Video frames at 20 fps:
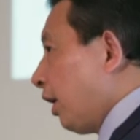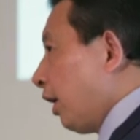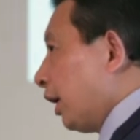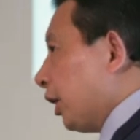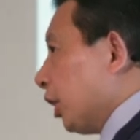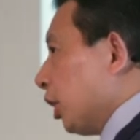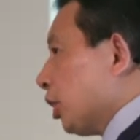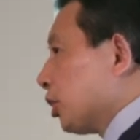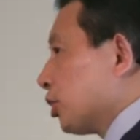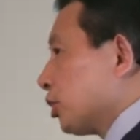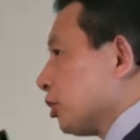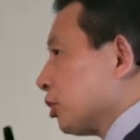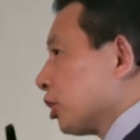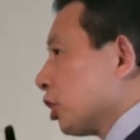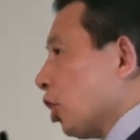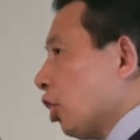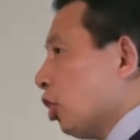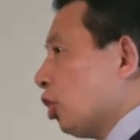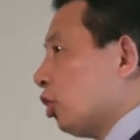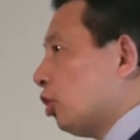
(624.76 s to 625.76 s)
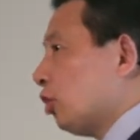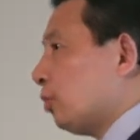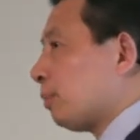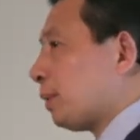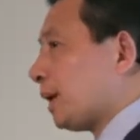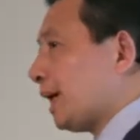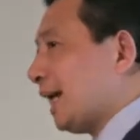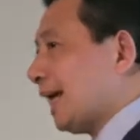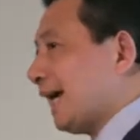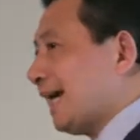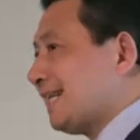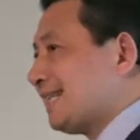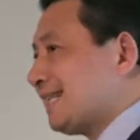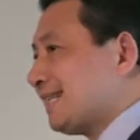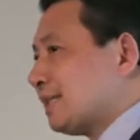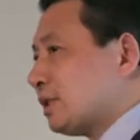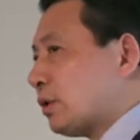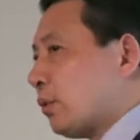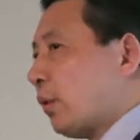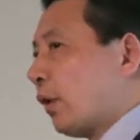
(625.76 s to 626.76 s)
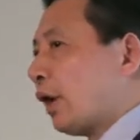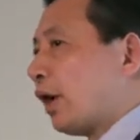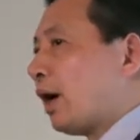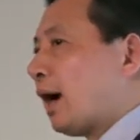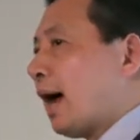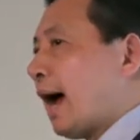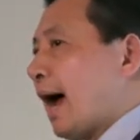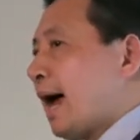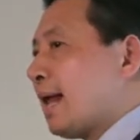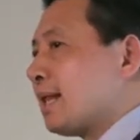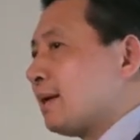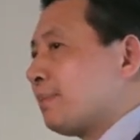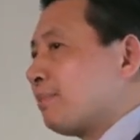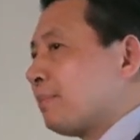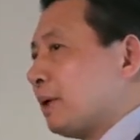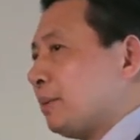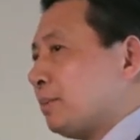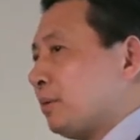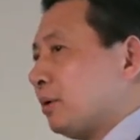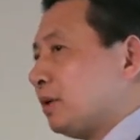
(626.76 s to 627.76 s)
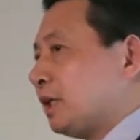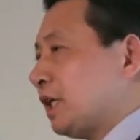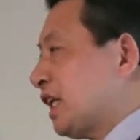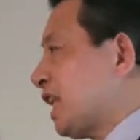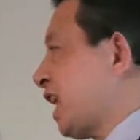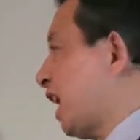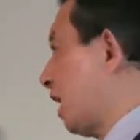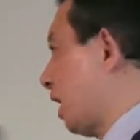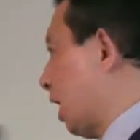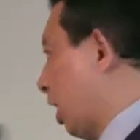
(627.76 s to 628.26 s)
you should go to places where other people didn't